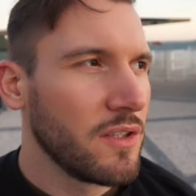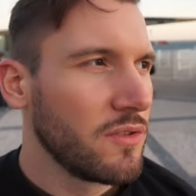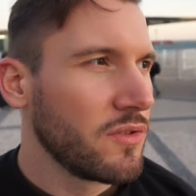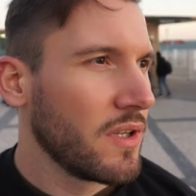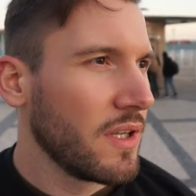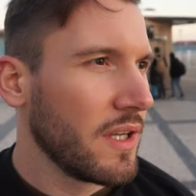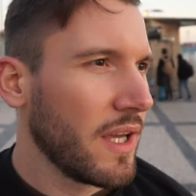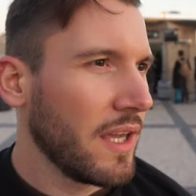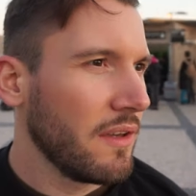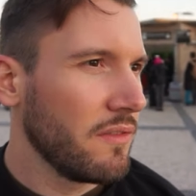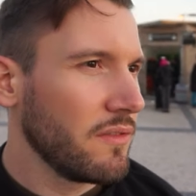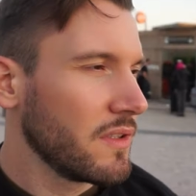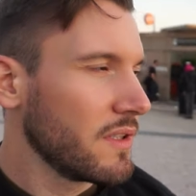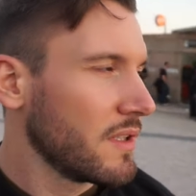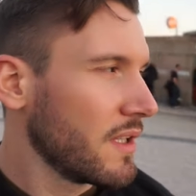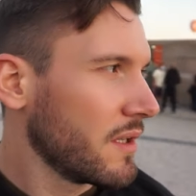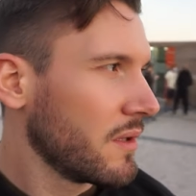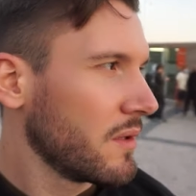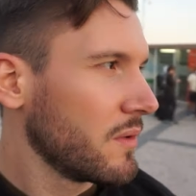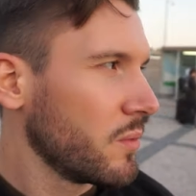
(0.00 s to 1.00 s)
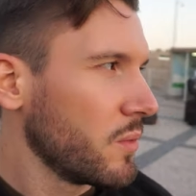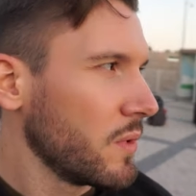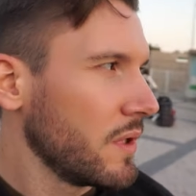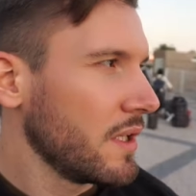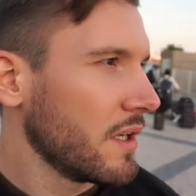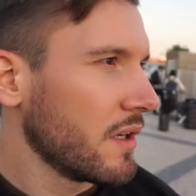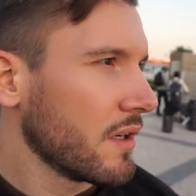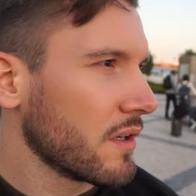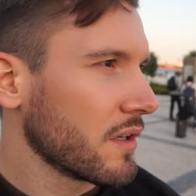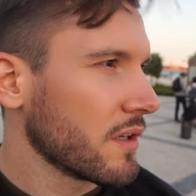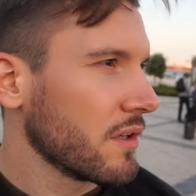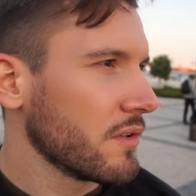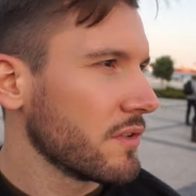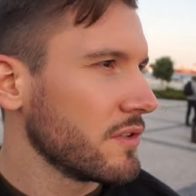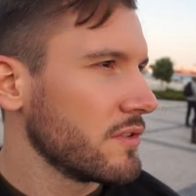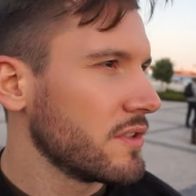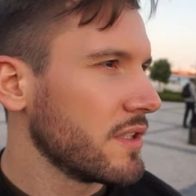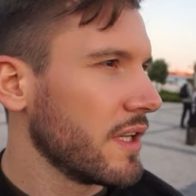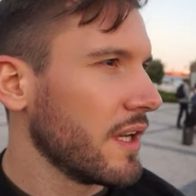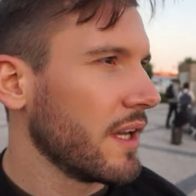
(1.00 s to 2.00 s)
to the haven and we are going
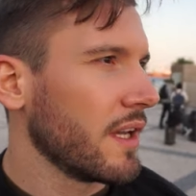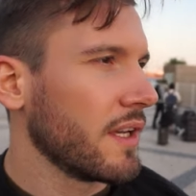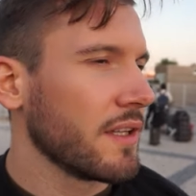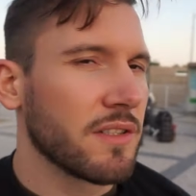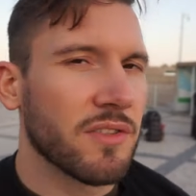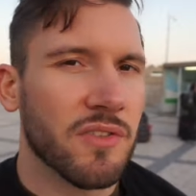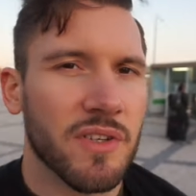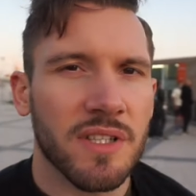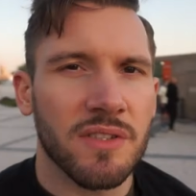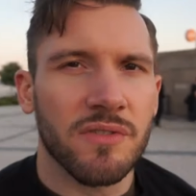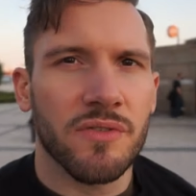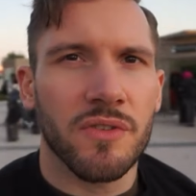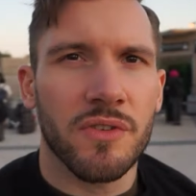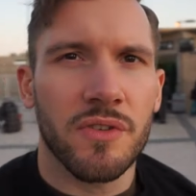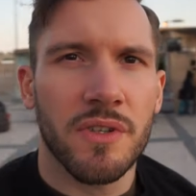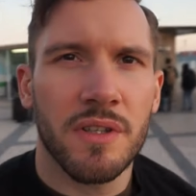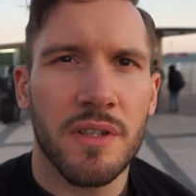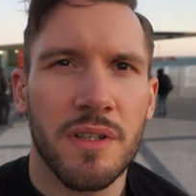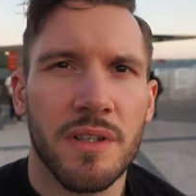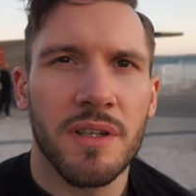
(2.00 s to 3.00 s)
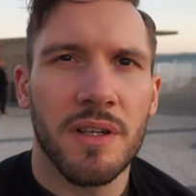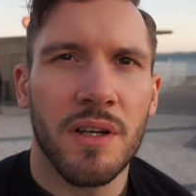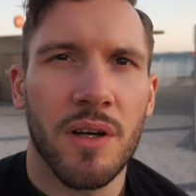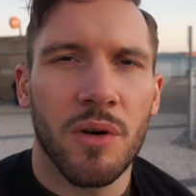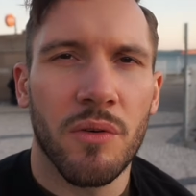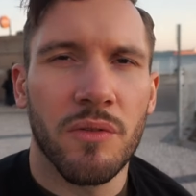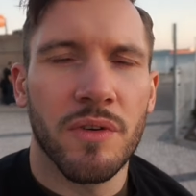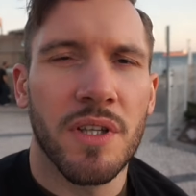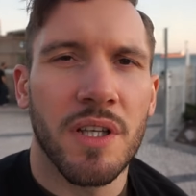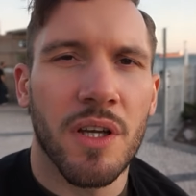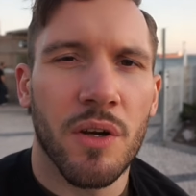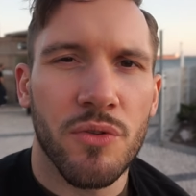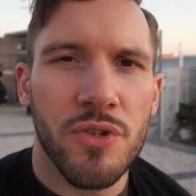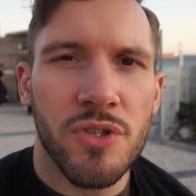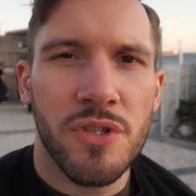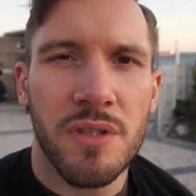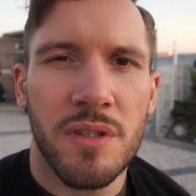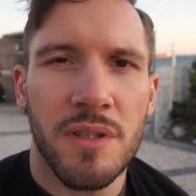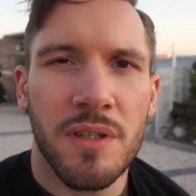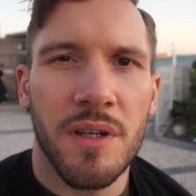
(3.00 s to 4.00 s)
to take a transfer over the
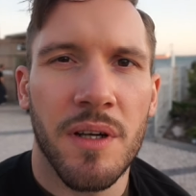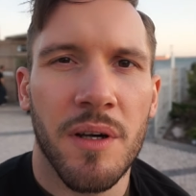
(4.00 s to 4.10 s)
ocean.